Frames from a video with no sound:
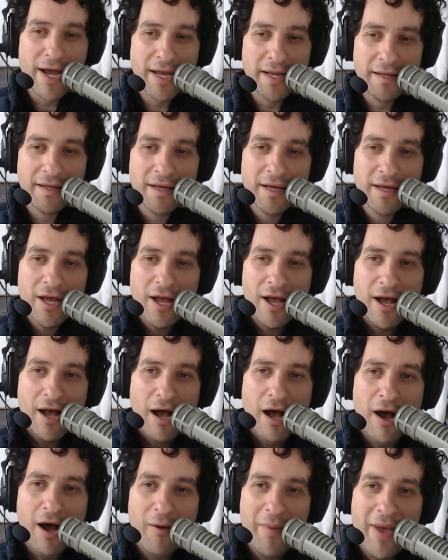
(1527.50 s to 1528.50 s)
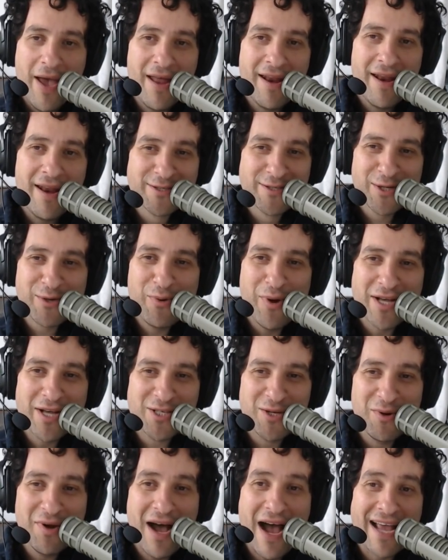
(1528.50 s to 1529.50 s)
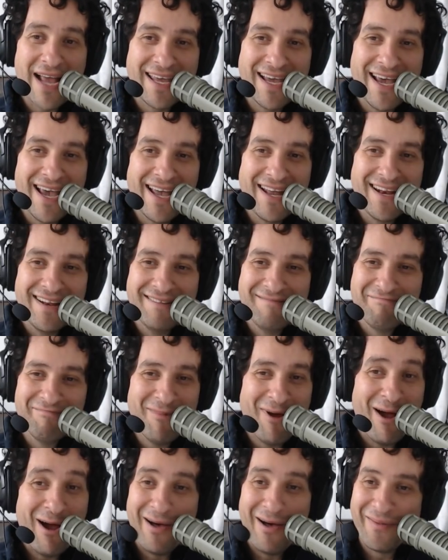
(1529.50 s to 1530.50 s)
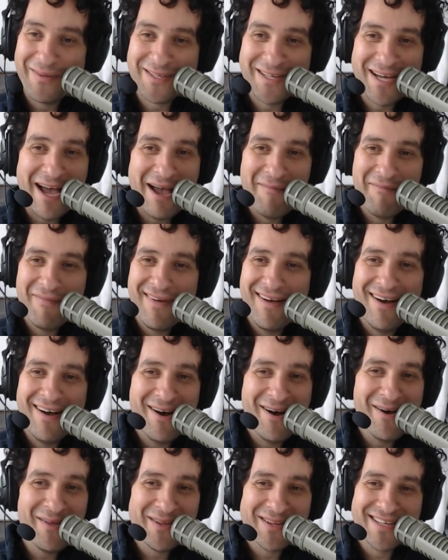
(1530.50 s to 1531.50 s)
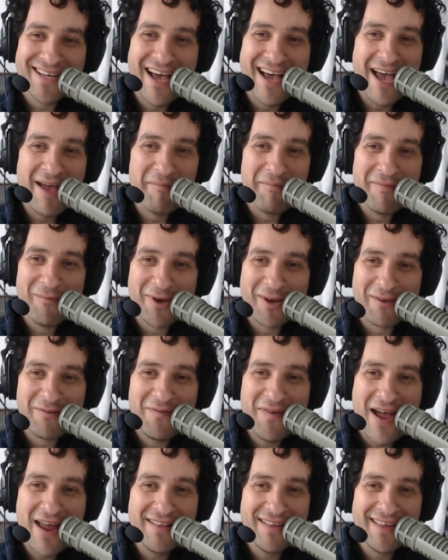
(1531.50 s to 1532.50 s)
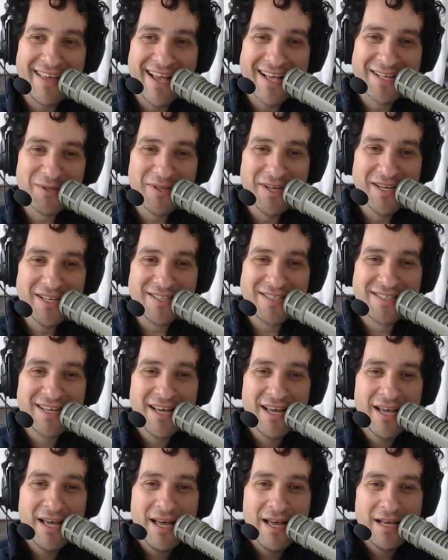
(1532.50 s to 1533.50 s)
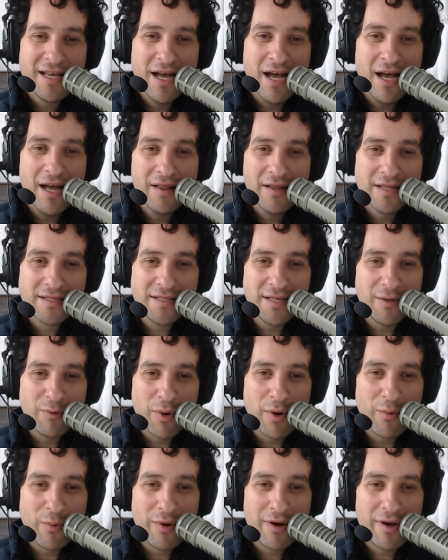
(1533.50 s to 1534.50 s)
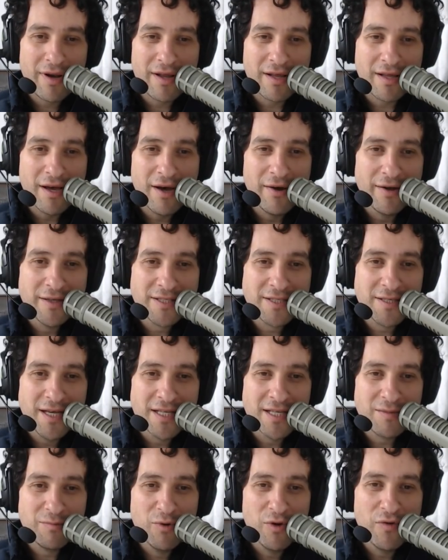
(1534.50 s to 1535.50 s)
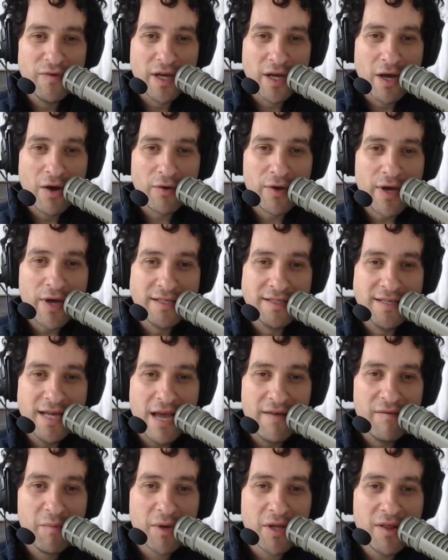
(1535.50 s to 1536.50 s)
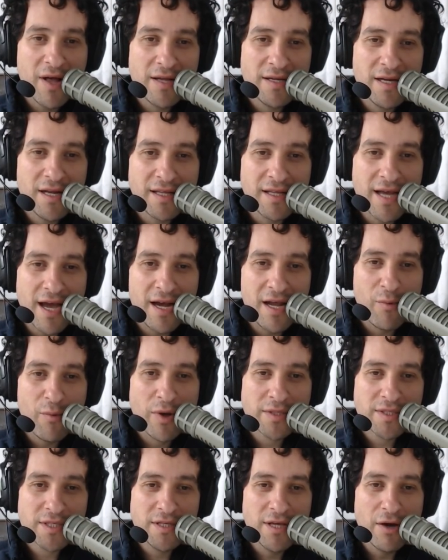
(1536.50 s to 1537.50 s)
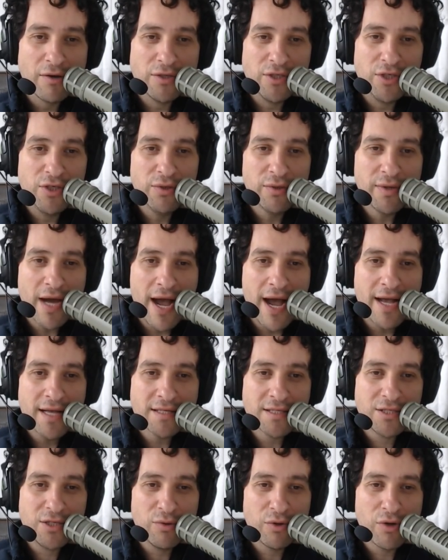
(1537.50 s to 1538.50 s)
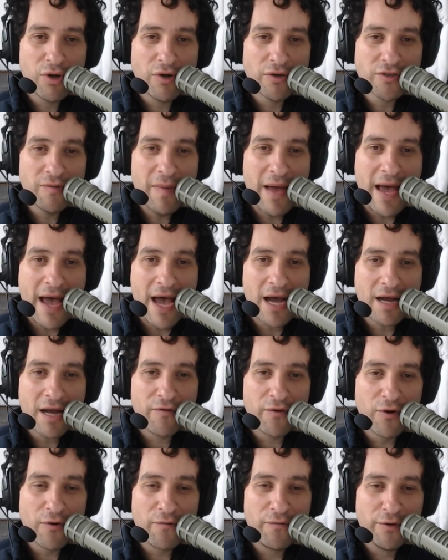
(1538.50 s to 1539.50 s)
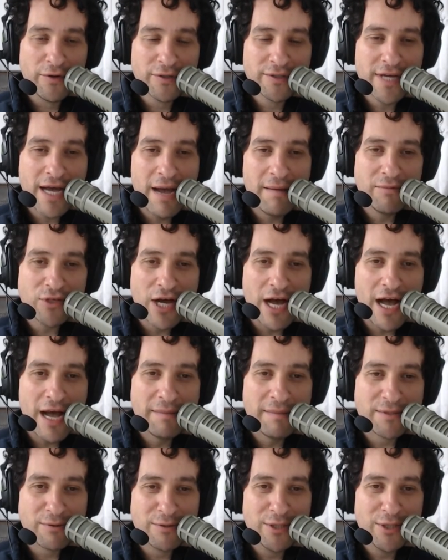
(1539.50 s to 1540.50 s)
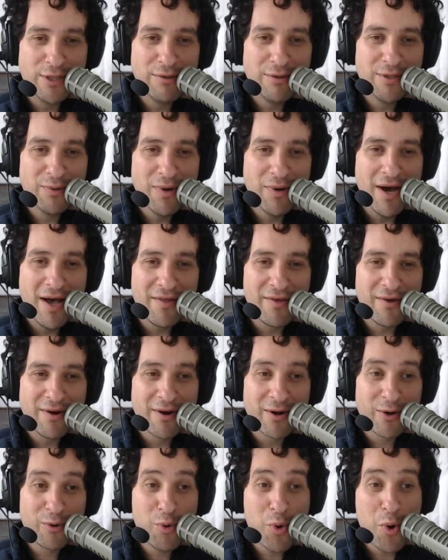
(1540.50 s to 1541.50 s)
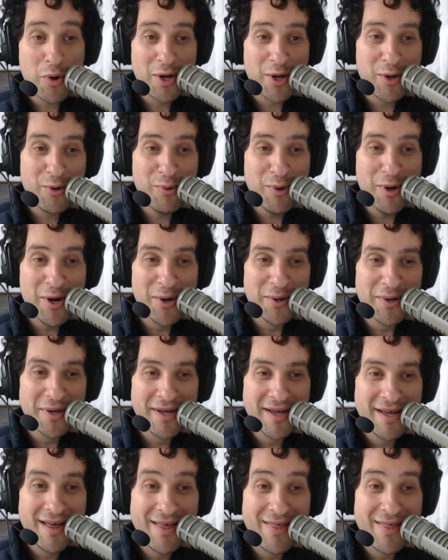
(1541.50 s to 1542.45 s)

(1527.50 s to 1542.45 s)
Right. Oh, man, here's a question I get all the time. We could finally answer this. Let's see, where did it go? It's moving. Okay, David McClendon again, he wants to know, do you guys do Cult of Mac for your full-time jobs, or do you do other quote-unquote